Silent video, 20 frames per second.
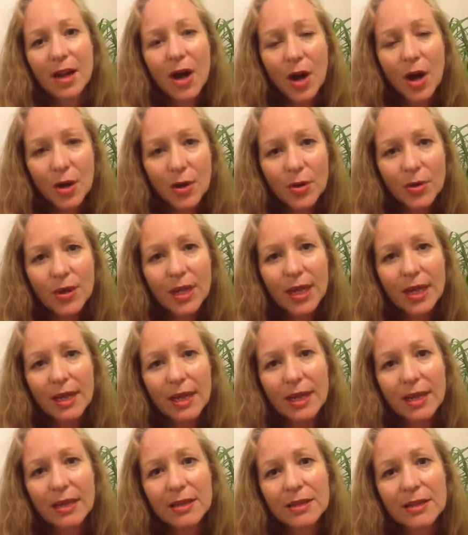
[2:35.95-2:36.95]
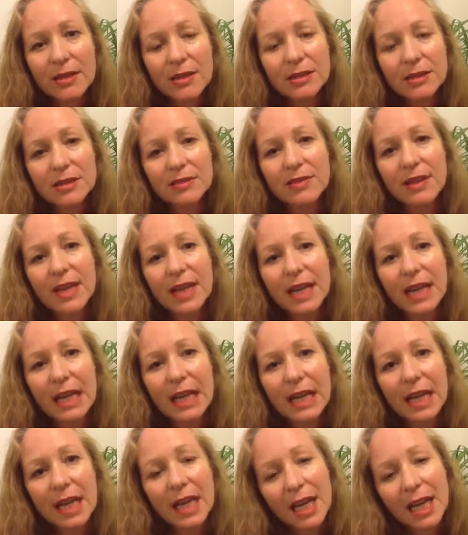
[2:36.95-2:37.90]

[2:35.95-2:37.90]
honing and cultivating,